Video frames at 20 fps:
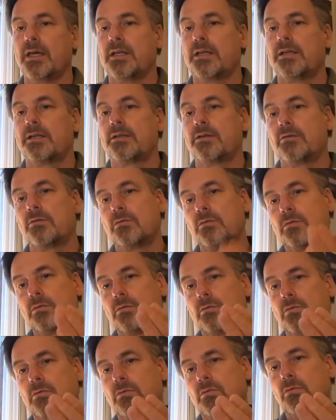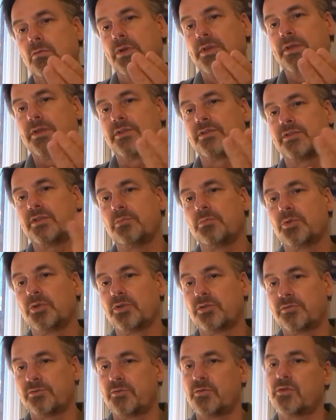And with the
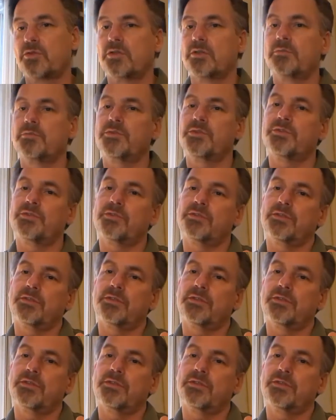simpler forms,